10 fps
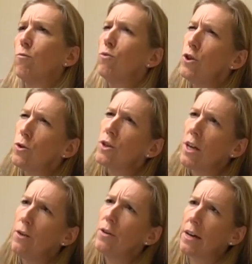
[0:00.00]
Would you
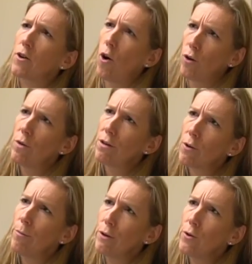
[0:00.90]
say you get on
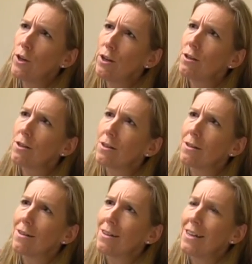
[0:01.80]
with
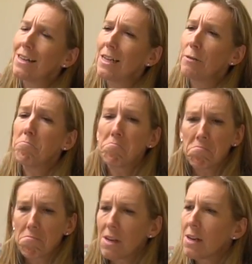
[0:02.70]
computers? I was like,
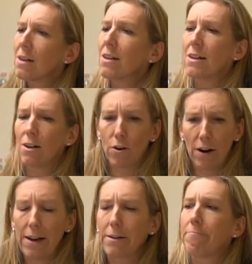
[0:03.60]
All
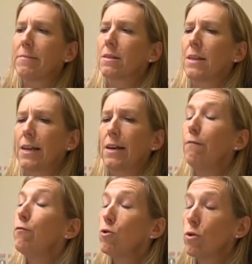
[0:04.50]
right, like if